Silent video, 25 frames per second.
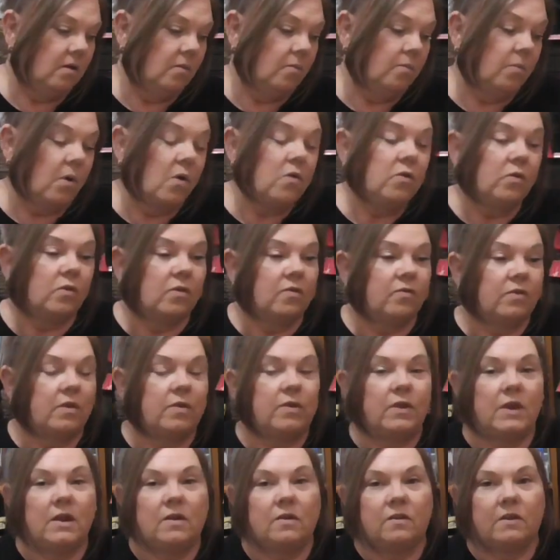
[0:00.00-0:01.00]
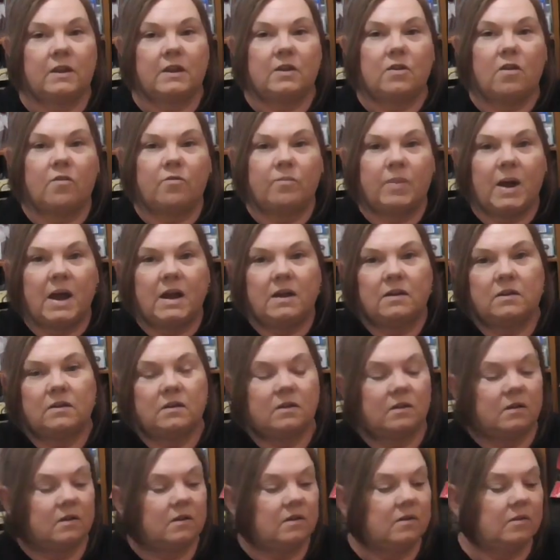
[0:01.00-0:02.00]
Most of the things that I've
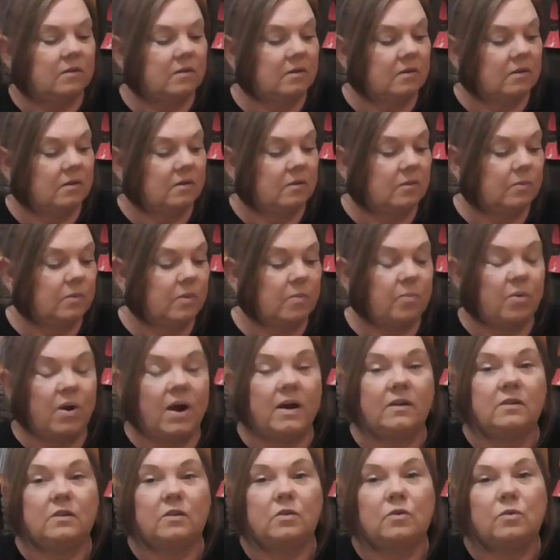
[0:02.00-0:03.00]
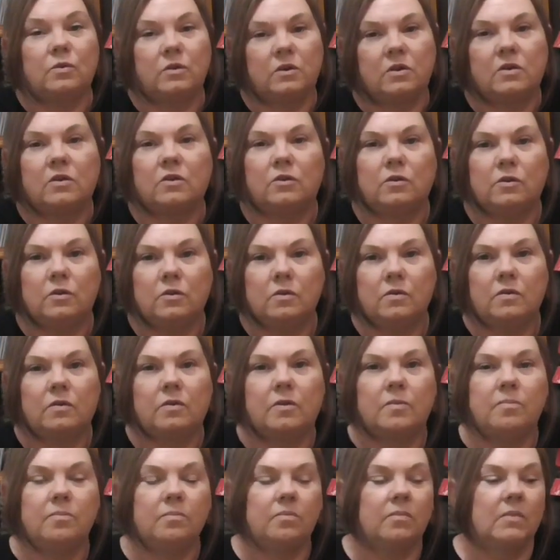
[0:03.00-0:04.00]
painted were practical, you could use
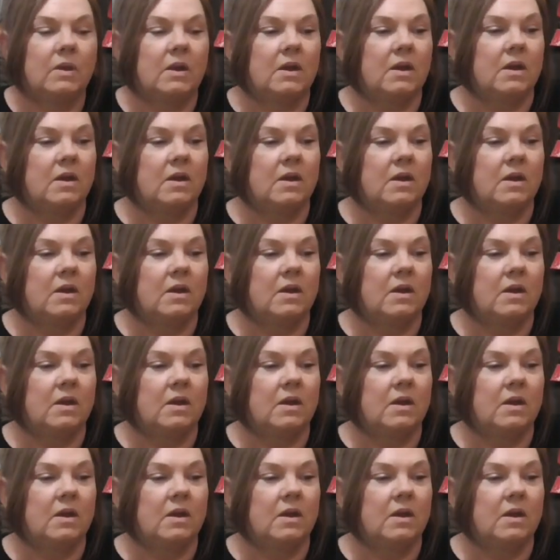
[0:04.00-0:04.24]
them.